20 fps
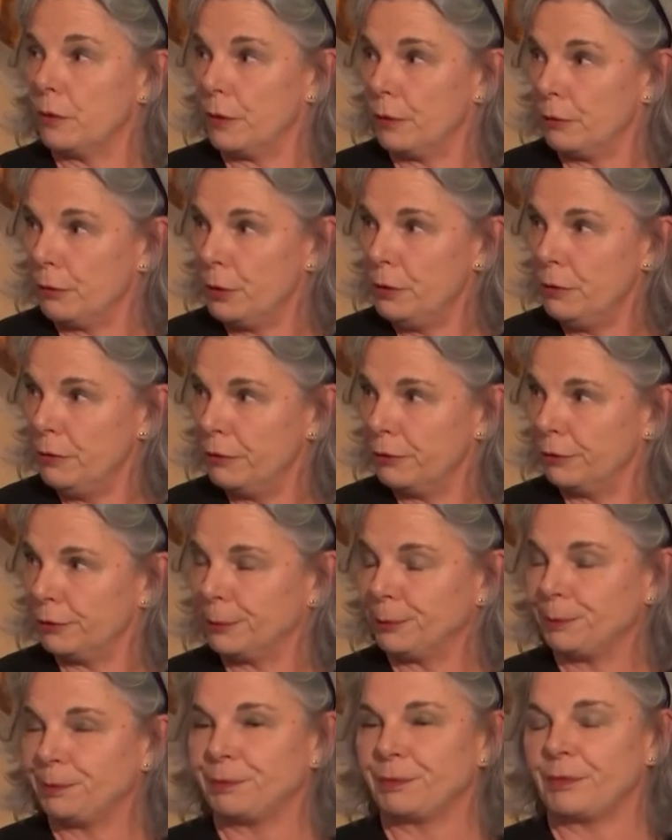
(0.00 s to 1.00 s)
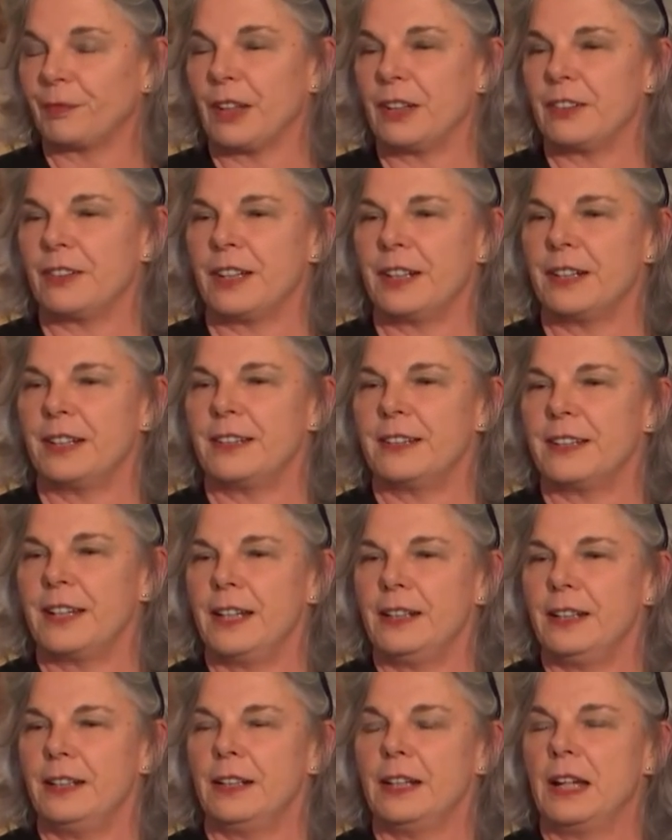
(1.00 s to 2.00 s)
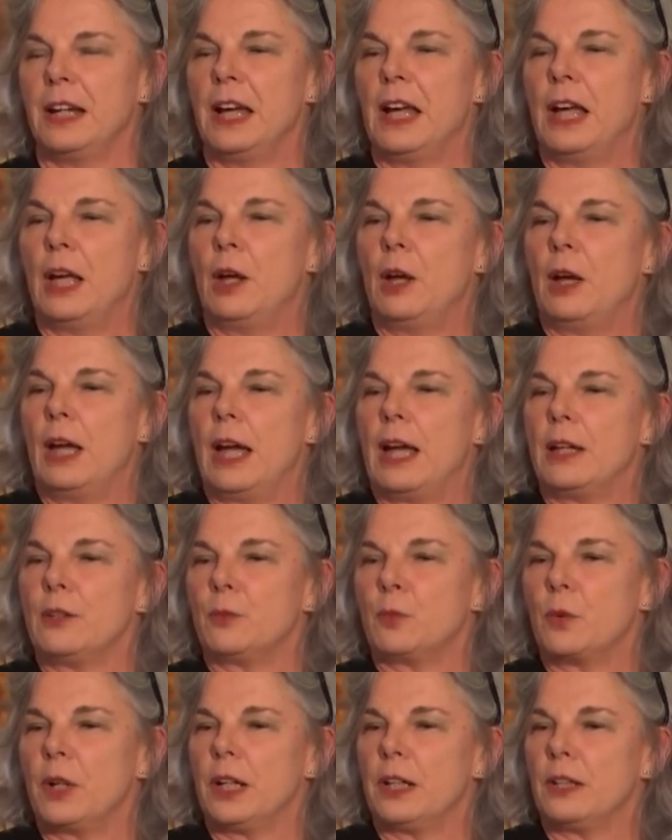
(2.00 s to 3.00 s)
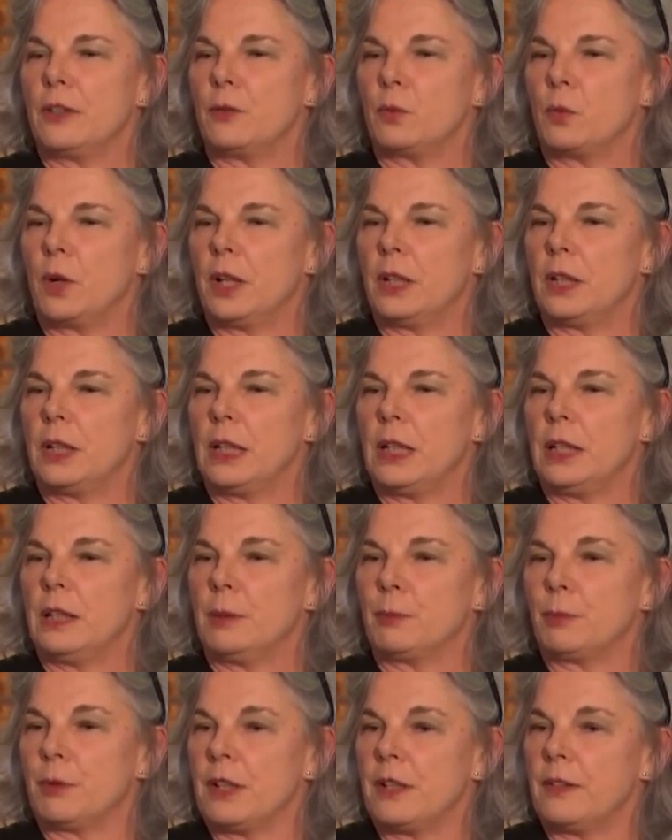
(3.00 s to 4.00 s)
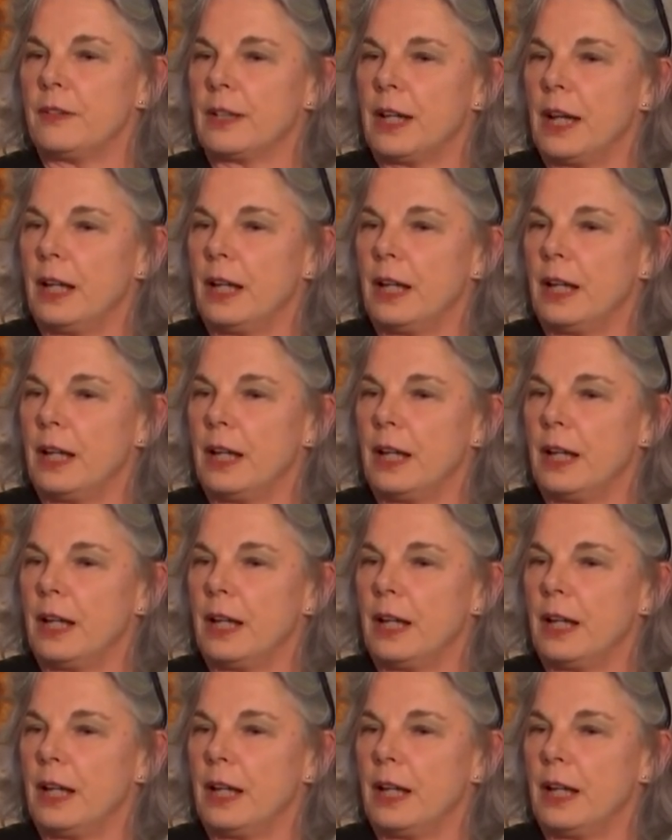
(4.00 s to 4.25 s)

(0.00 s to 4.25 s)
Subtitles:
of the roof, as I understand it, as well as one in the press